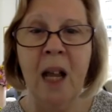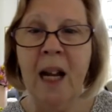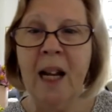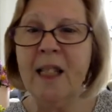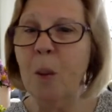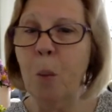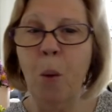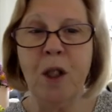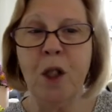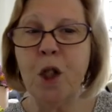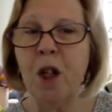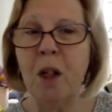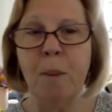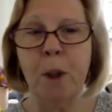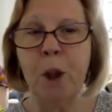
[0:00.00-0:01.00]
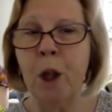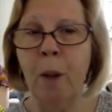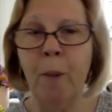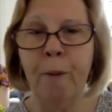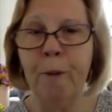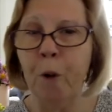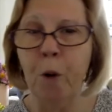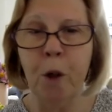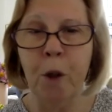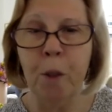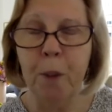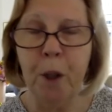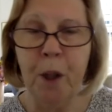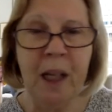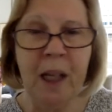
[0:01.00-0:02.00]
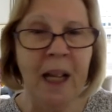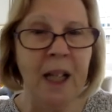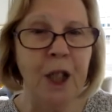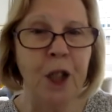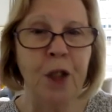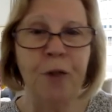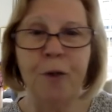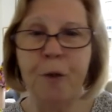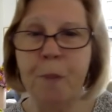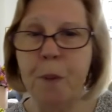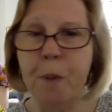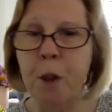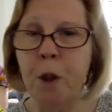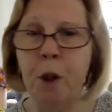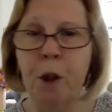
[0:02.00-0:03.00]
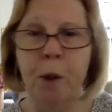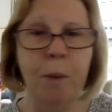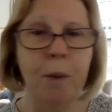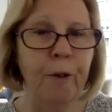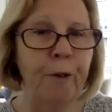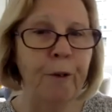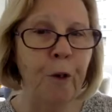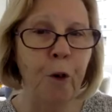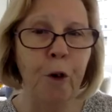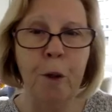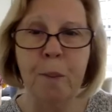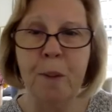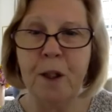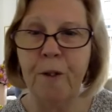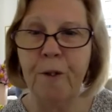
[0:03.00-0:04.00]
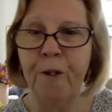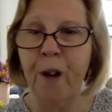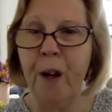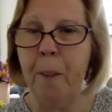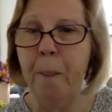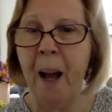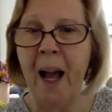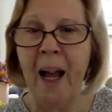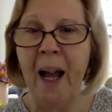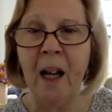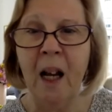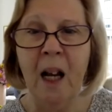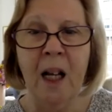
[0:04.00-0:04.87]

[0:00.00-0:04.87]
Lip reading: It's a one-stop shop for all communication, from Zoom to forums to feedback,